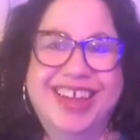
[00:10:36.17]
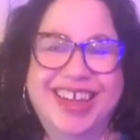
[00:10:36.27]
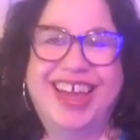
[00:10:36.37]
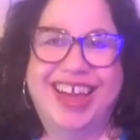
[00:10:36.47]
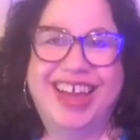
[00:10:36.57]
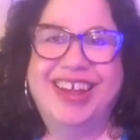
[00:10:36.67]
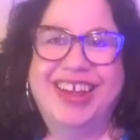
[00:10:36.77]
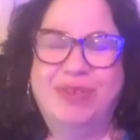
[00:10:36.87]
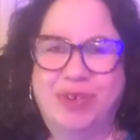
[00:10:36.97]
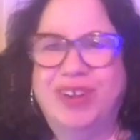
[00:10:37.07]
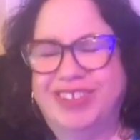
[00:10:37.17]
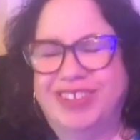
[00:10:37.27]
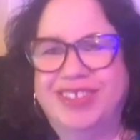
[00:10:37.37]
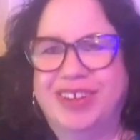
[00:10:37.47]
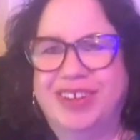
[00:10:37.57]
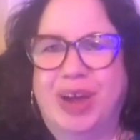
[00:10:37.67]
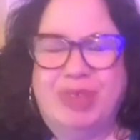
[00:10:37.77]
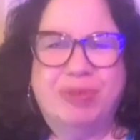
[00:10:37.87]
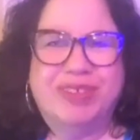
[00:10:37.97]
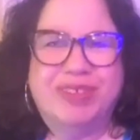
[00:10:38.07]
And of course, at the time,
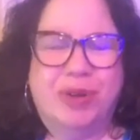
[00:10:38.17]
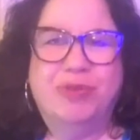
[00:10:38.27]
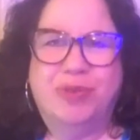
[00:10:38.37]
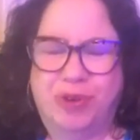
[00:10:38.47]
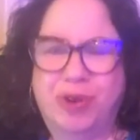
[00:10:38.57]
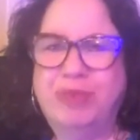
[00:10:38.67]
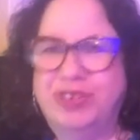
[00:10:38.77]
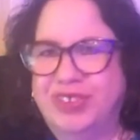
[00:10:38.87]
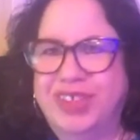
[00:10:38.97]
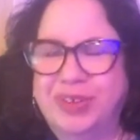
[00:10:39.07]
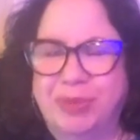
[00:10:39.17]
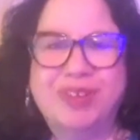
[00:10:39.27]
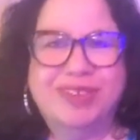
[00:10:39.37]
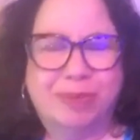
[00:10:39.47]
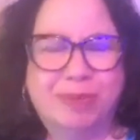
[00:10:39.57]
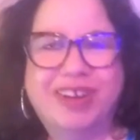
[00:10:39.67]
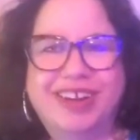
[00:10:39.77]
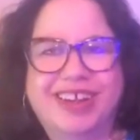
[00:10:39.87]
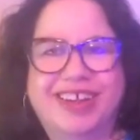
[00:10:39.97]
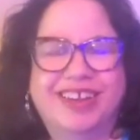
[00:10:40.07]
that was code for, would you like to put some
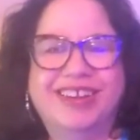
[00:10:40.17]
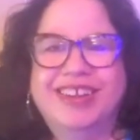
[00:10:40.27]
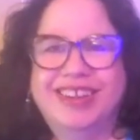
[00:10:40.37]
money in?